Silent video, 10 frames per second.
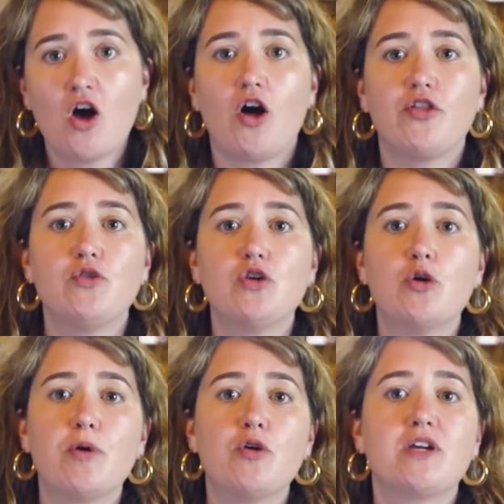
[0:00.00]
Although
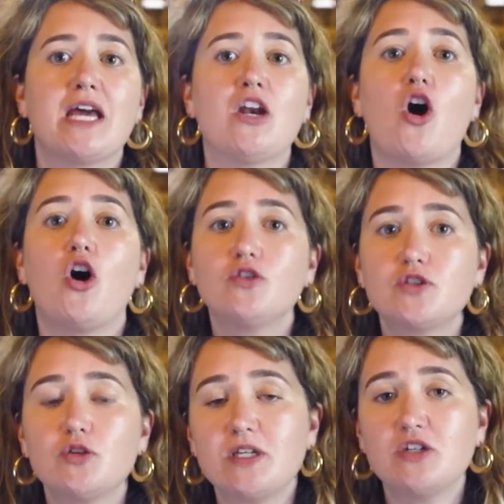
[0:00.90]
yopo can
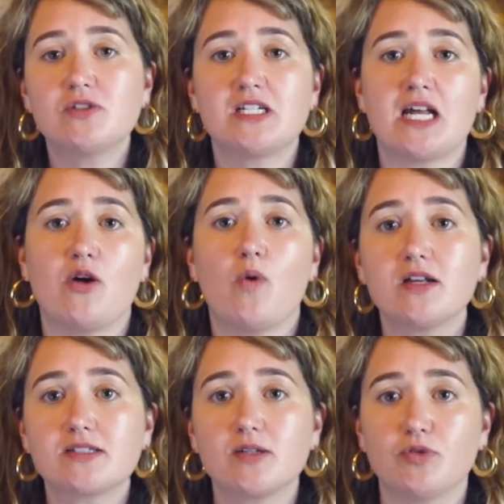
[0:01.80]
also be used in
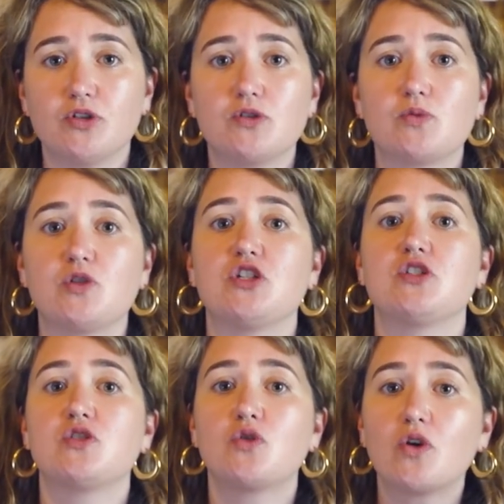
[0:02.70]
ayahuasca brews, which
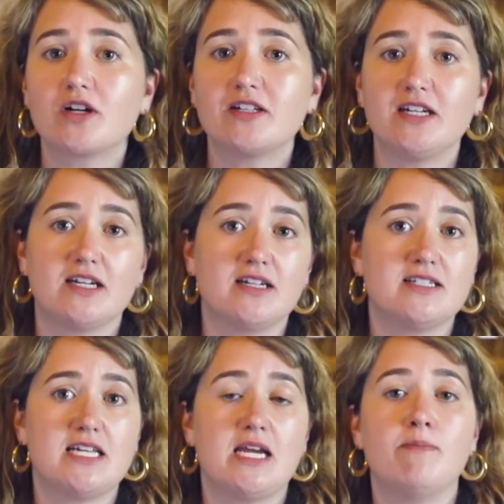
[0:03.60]
historically can
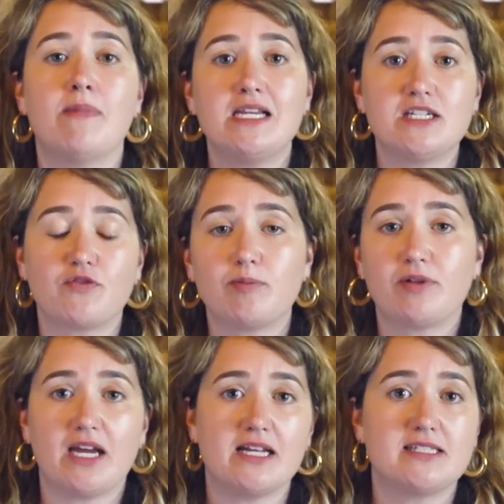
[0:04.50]
contain many different
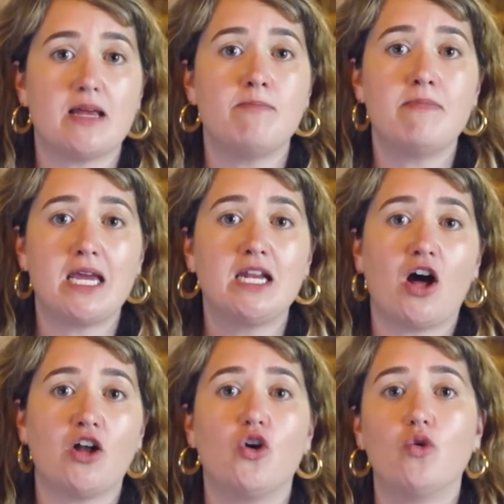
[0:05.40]
plants and may
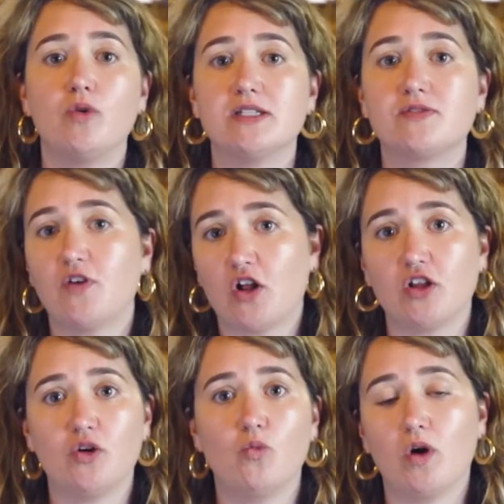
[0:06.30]
not always
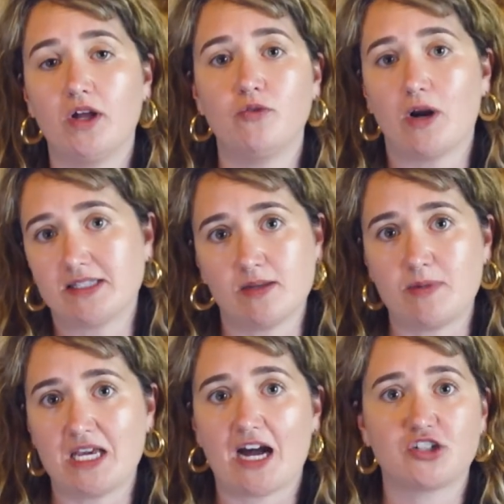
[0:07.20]
follow one
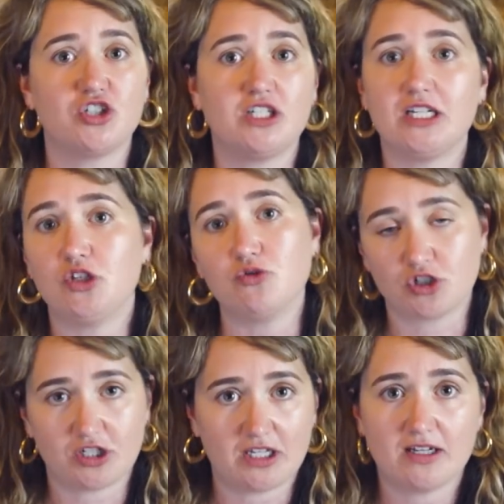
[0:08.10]
recipe. Actually, it
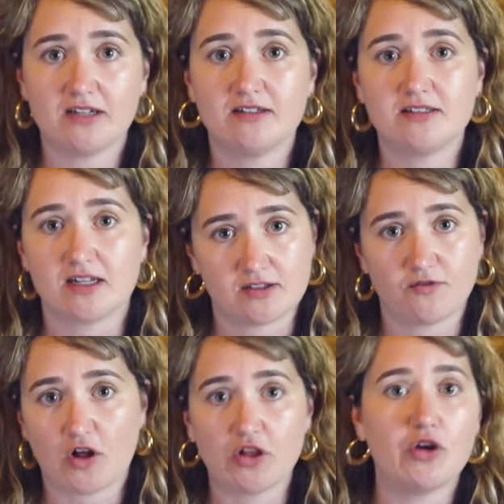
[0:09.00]
usually doesn't
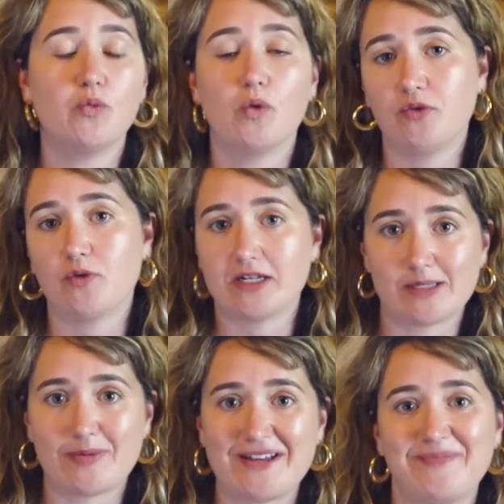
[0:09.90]
follow one
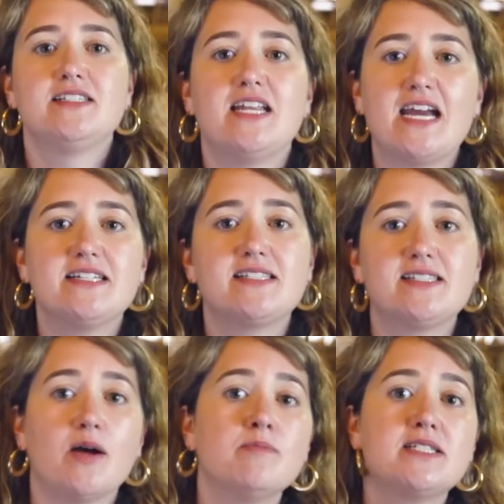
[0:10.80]
recipe. Today,
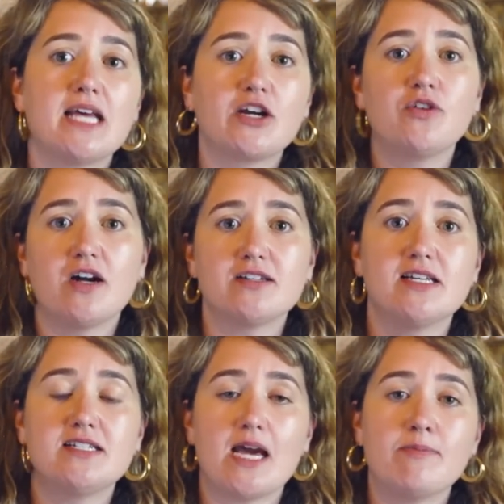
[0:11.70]
some psychonauts
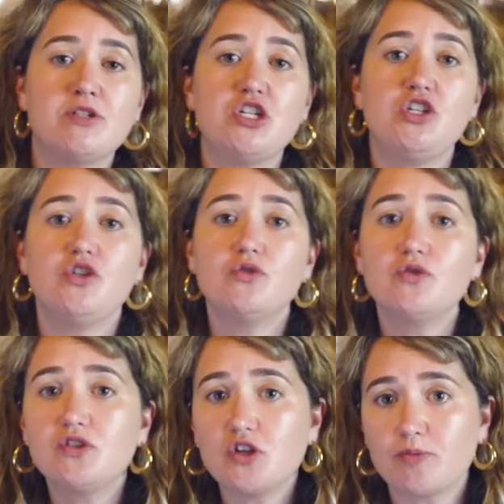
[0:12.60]
attempt to
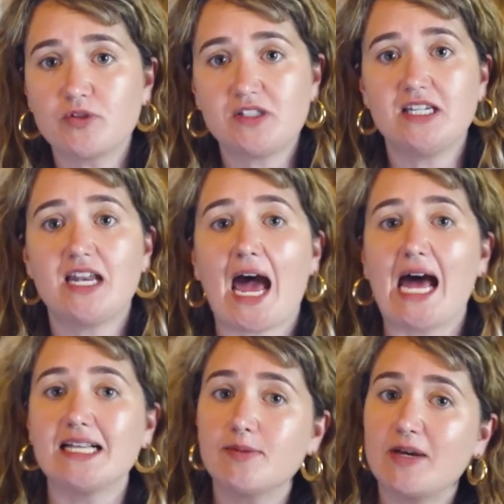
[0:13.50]
use yopo seed
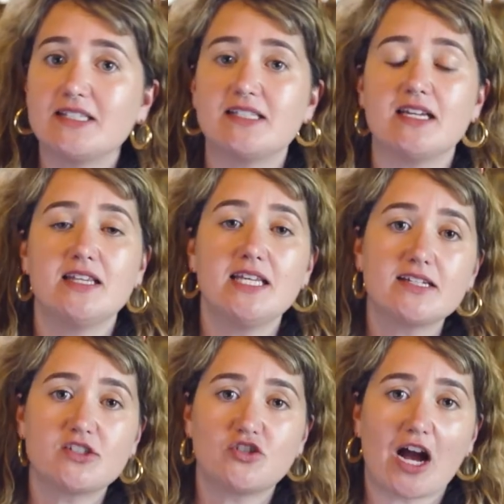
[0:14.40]
as a base in the
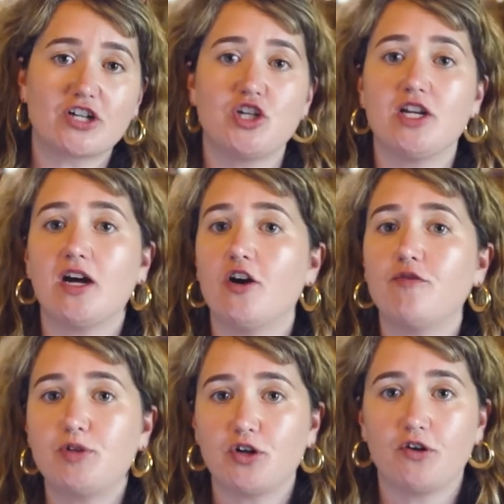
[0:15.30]
extraction
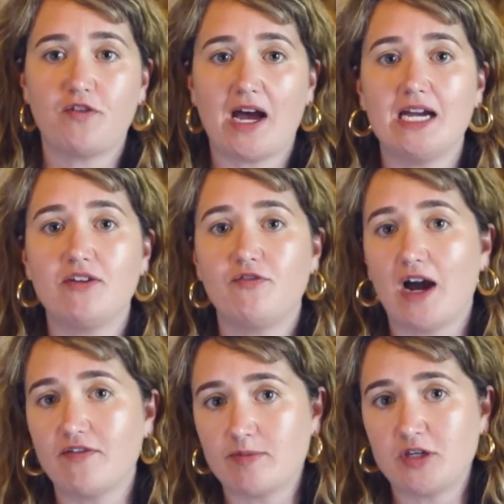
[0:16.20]
of purified
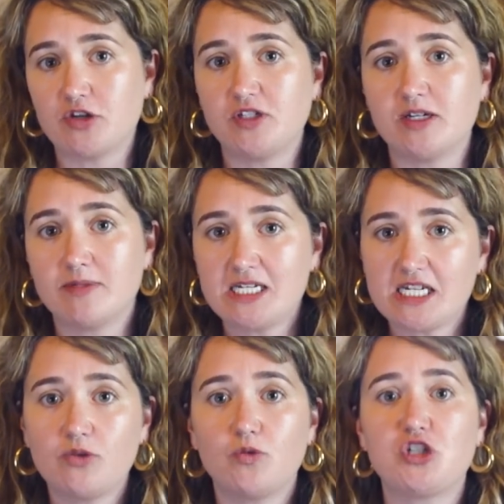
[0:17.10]
5-MeO
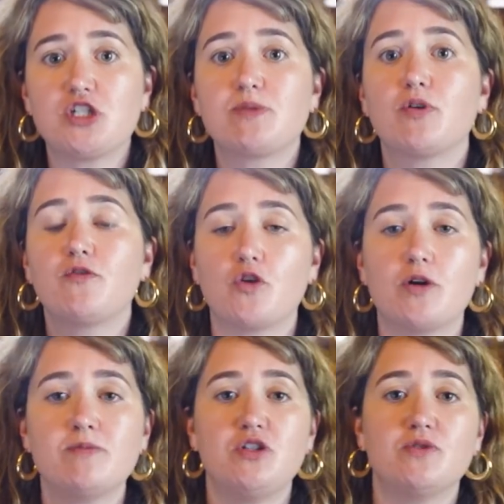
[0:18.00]
DMT, which is
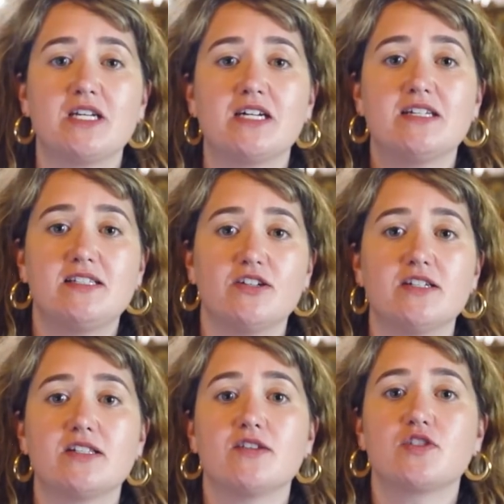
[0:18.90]
performed using a
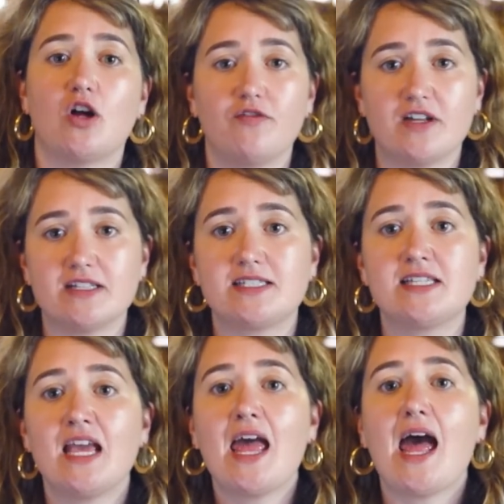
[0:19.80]
series of solvents.